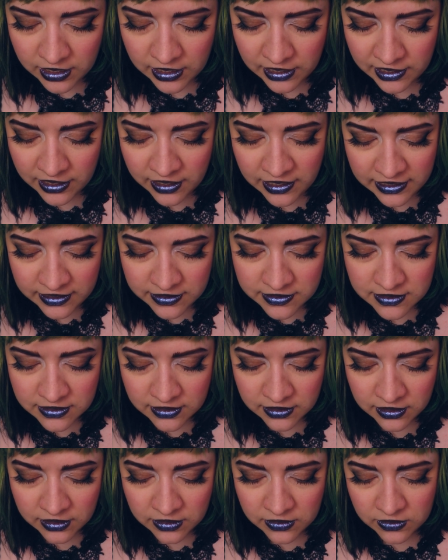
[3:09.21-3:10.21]
a
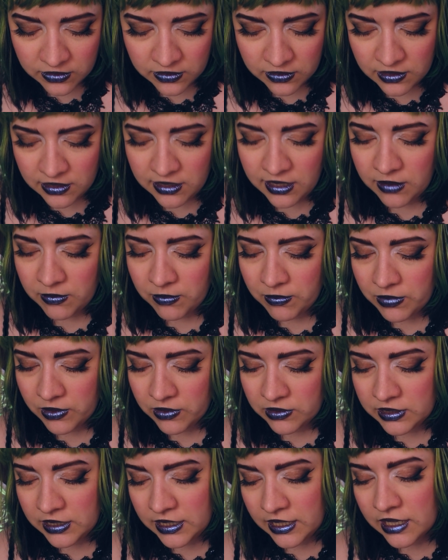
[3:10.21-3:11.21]
lighter tip
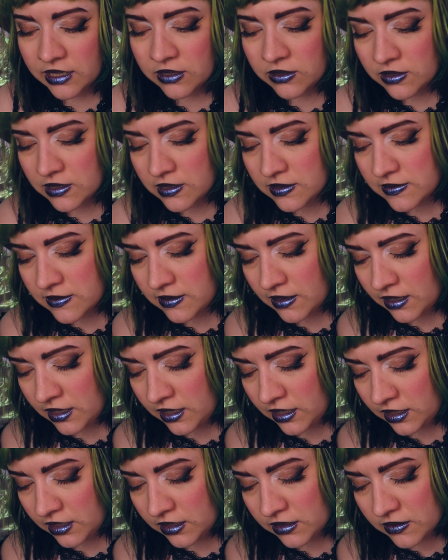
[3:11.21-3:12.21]
on the
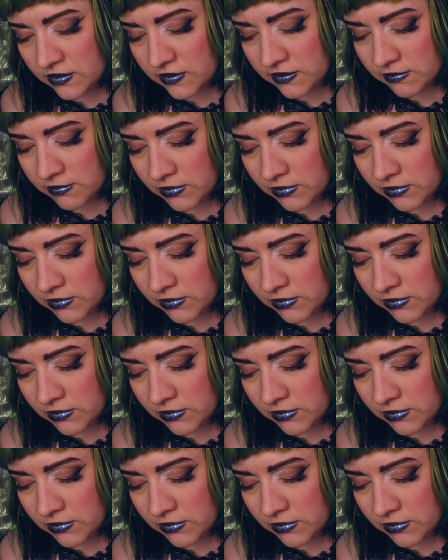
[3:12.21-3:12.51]
outsides,